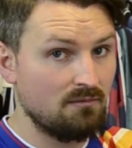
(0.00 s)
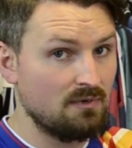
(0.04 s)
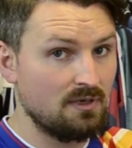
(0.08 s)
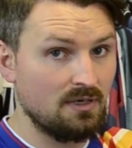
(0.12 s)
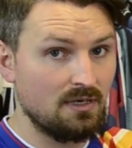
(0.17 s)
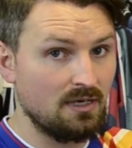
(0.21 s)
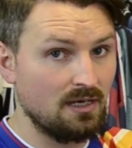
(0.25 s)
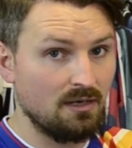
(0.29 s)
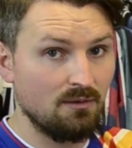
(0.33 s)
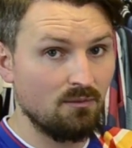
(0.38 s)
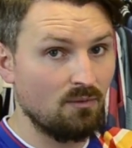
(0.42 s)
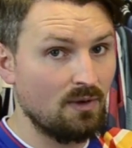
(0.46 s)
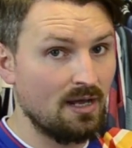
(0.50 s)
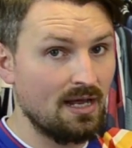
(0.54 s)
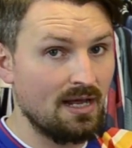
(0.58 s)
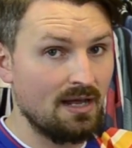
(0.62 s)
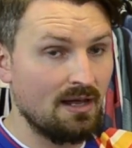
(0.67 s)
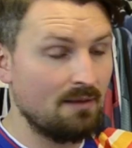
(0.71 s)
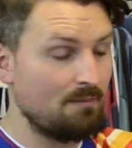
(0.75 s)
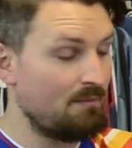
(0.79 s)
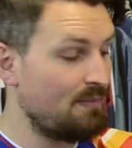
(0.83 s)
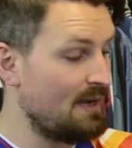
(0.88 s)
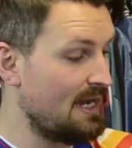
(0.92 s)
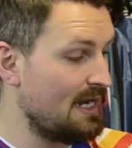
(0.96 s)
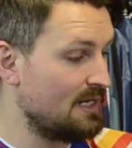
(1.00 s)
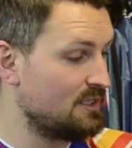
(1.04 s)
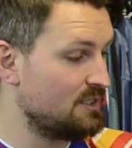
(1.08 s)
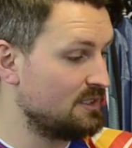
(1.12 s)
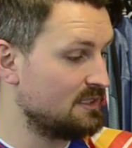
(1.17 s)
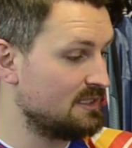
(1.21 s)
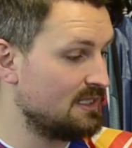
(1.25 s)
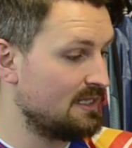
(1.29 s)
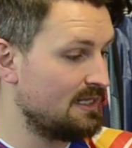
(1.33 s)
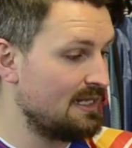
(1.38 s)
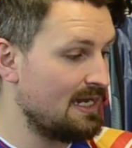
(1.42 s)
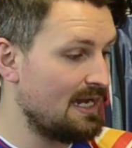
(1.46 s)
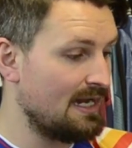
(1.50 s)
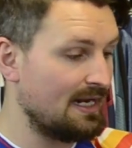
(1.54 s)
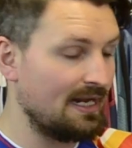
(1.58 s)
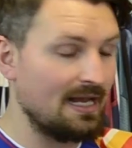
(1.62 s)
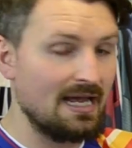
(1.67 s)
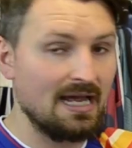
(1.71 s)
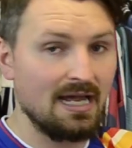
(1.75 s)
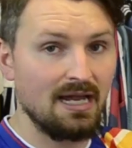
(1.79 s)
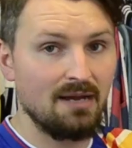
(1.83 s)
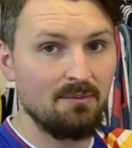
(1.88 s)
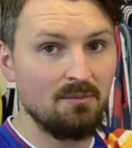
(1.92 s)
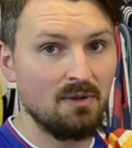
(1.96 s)
didn't wear patches in that
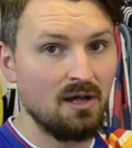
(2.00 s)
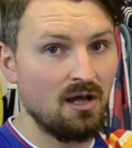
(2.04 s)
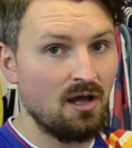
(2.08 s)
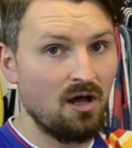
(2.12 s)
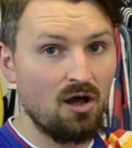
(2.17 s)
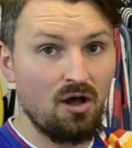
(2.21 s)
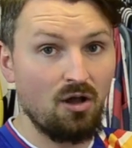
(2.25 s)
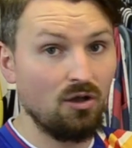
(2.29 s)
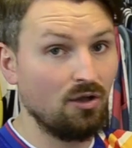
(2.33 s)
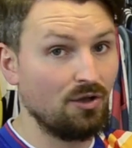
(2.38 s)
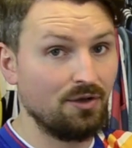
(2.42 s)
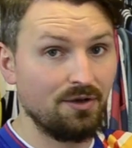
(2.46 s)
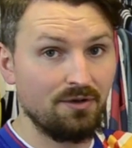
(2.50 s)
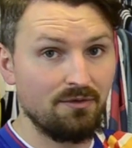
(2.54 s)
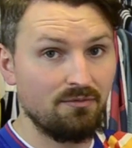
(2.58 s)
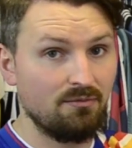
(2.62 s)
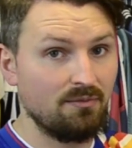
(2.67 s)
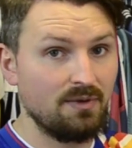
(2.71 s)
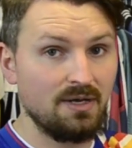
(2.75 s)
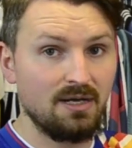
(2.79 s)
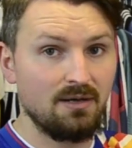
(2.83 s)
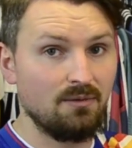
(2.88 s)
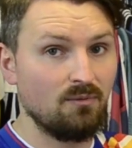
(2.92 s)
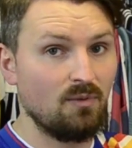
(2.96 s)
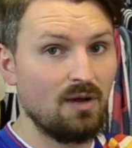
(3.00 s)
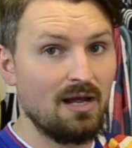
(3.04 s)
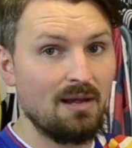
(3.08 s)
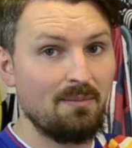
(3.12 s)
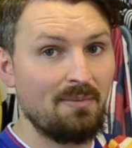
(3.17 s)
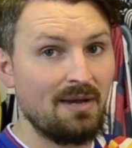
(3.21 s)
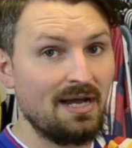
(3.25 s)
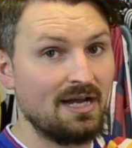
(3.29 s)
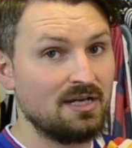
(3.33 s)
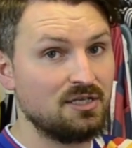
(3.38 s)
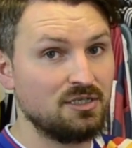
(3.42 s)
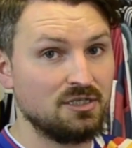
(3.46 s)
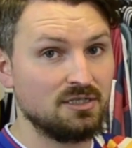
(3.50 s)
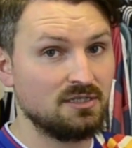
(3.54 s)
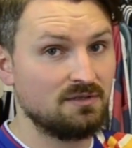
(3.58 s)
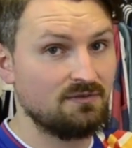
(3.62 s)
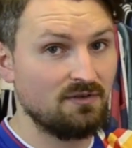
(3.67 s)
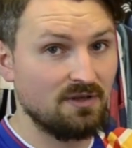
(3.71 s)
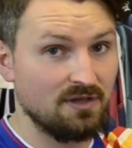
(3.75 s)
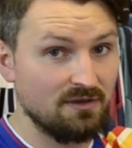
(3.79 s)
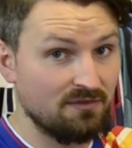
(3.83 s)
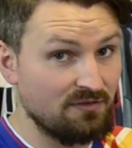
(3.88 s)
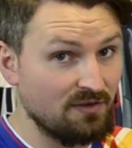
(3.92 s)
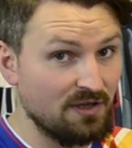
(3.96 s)
game. Holland didn't wear patches
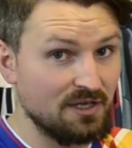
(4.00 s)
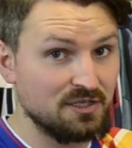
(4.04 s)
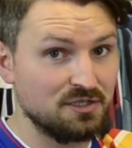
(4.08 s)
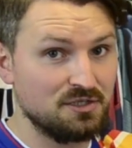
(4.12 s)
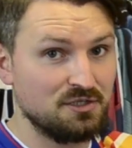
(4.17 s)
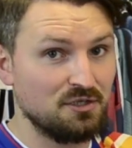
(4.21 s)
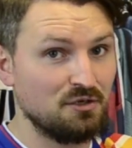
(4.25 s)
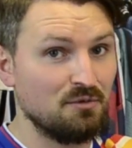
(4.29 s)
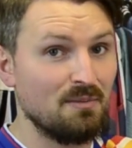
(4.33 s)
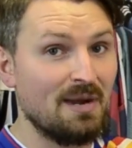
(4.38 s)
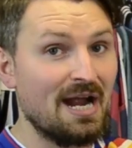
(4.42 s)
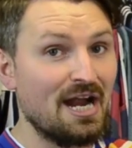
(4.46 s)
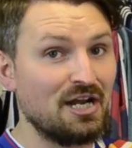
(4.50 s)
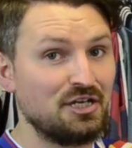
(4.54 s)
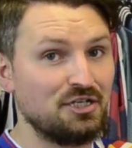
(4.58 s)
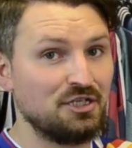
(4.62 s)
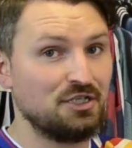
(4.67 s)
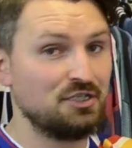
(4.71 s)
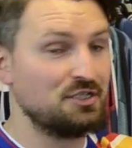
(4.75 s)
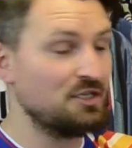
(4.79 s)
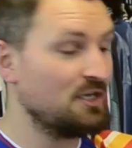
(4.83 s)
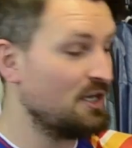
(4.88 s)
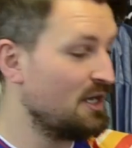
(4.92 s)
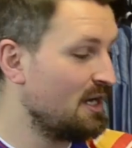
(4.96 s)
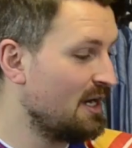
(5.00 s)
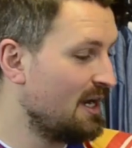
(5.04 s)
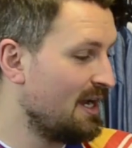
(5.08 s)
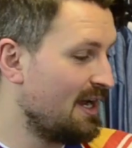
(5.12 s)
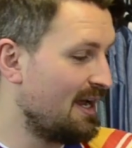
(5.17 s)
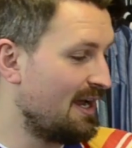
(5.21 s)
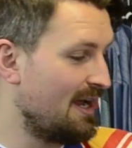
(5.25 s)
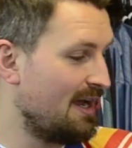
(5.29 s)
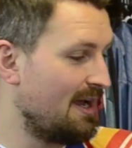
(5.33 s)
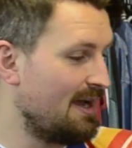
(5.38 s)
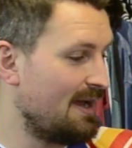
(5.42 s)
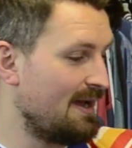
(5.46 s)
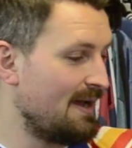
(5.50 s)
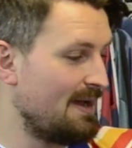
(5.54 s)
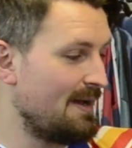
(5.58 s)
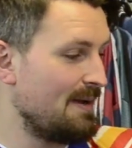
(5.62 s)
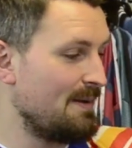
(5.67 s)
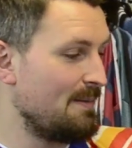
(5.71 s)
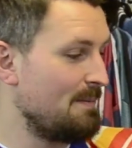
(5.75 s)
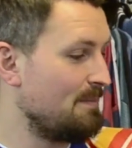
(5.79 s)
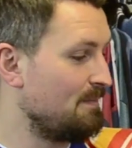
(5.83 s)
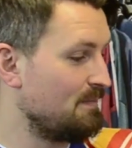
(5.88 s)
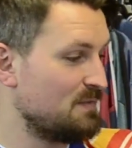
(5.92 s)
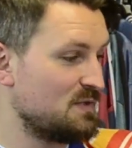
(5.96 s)
for the first 2 matches.
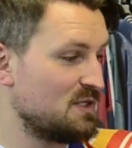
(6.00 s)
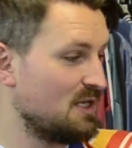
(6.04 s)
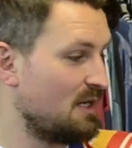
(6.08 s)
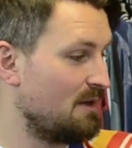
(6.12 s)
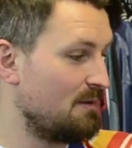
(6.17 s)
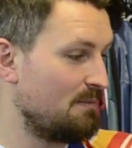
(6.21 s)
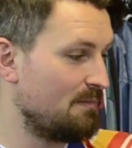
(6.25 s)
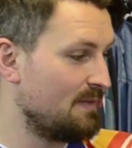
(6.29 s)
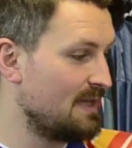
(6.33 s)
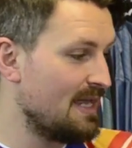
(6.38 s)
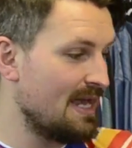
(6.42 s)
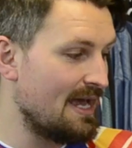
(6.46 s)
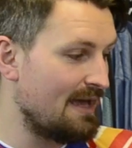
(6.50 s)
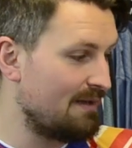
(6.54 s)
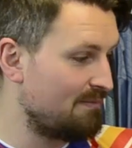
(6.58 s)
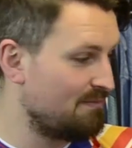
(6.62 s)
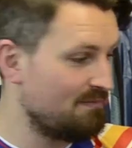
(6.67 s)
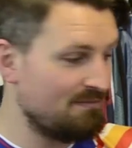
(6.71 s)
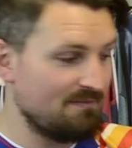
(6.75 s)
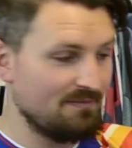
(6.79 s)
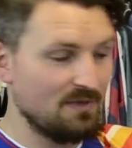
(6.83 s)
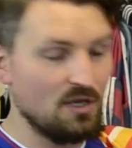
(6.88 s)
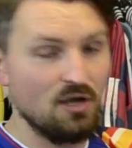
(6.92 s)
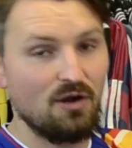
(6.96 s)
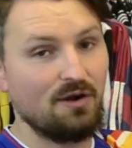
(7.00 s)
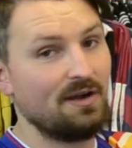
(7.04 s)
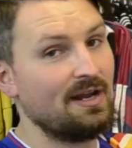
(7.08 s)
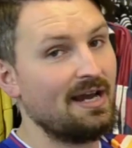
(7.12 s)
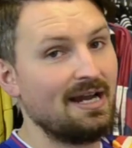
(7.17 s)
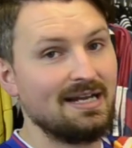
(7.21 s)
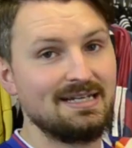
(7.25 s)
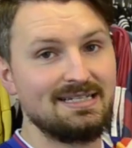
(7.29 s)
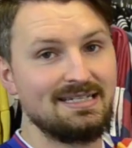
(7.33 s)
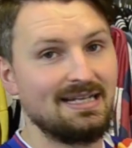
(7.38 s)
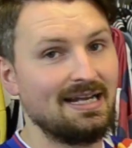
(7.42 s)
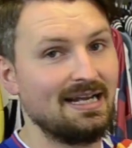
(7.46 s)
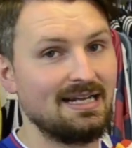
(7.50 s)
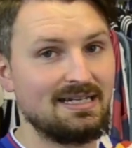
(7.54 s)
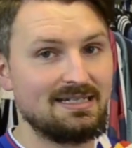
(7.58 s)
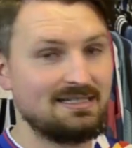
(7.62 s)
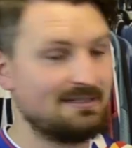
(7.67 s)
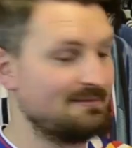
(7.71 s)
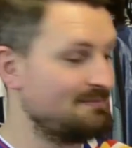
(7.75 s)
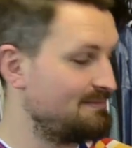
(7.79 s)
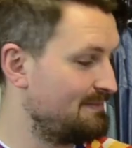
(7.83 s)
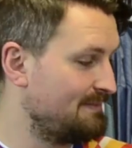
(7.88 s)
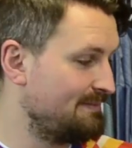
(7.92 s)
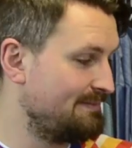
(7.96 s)
So yeah, Euro
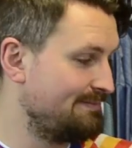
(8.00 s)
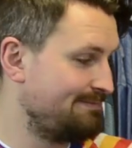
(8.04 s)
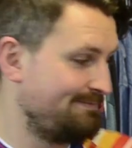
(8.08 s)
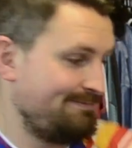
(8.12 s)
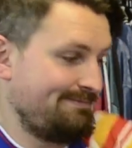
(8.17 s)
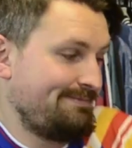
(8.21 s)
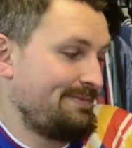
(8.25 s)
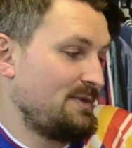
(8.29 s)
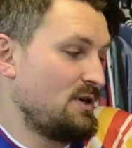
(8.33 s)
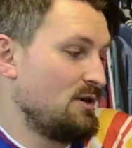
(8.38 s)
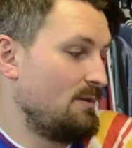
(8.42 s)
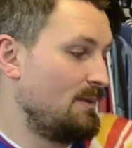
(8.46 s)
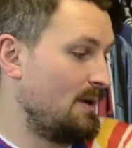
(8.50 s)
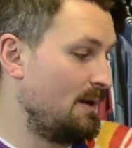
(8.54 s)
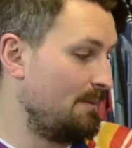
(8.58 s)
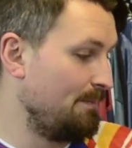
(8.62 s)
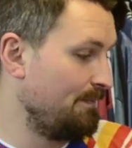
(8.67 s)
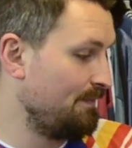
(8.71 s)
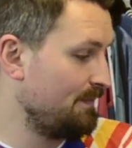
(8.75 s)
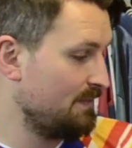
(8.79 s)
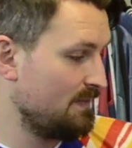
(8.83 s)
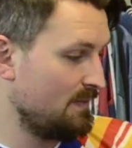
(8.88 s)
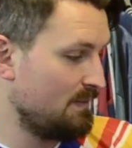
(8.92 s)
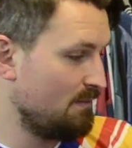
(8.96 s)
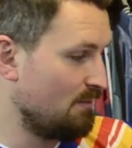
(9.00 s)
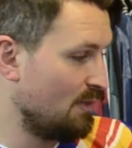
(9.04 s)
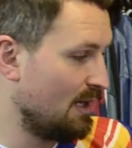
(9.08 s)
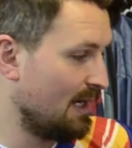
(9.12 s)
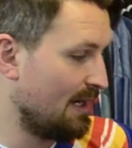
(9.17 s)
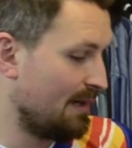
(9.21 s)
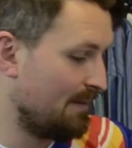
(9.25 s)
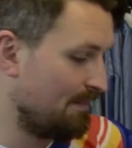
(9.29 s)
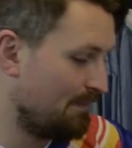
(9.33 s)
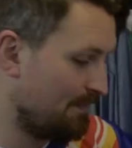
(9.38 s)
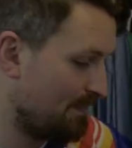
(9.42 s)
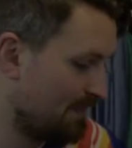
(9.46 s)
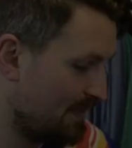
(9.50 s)
96, come on, brilliant.